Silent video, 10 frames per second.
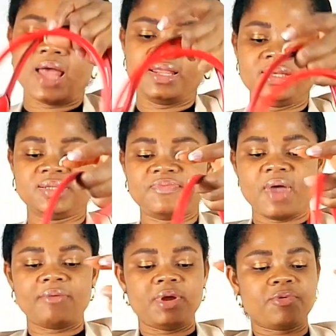and it's
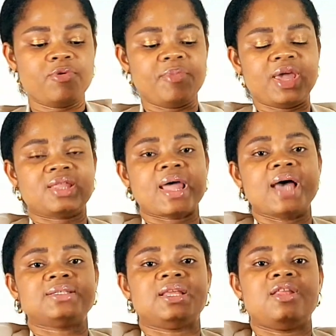very roomy it
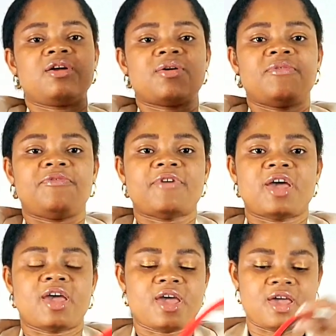has a lot of
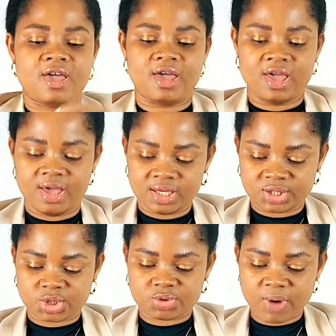uh,
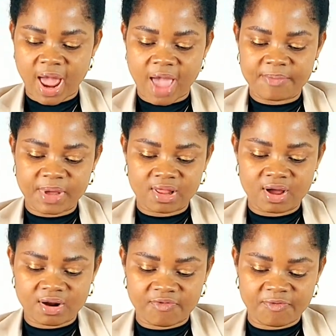stripe a
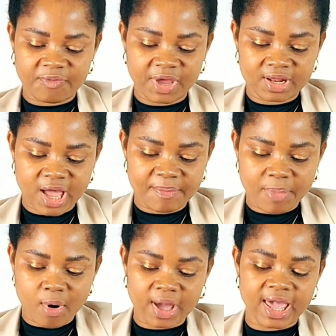lot of inner
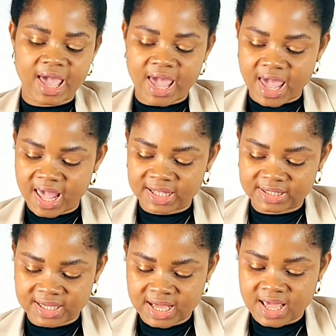
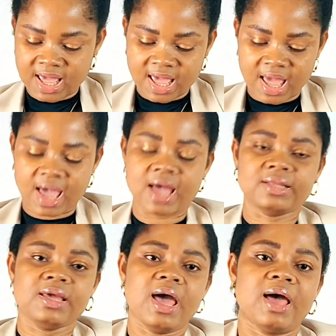pockets
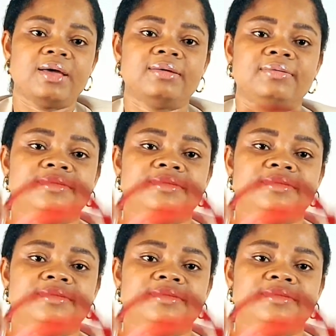and yeah